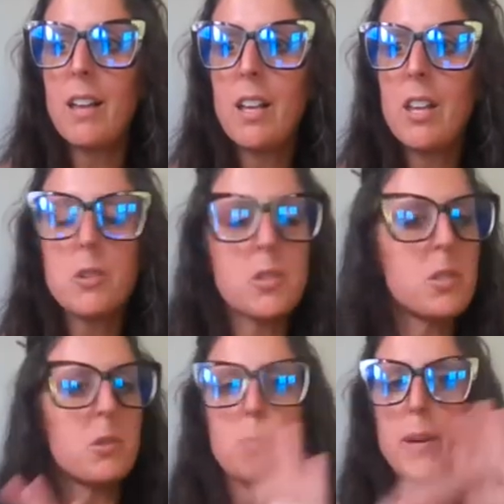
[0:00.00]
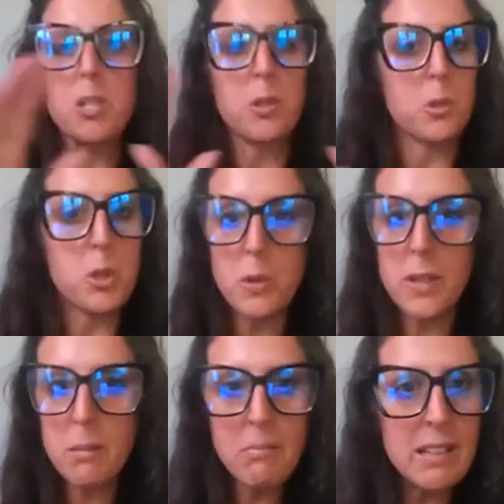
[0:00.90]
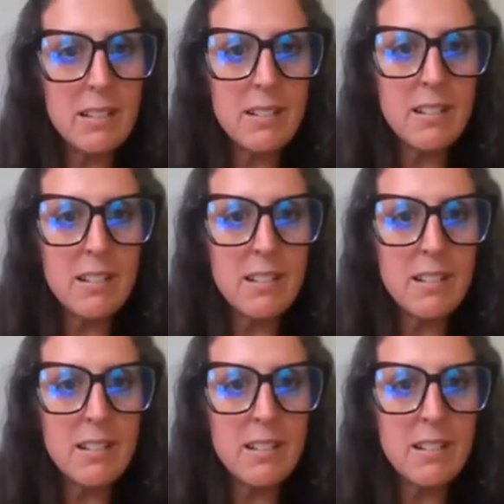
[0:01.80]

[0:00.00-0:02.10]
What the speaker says: There's no special treatment.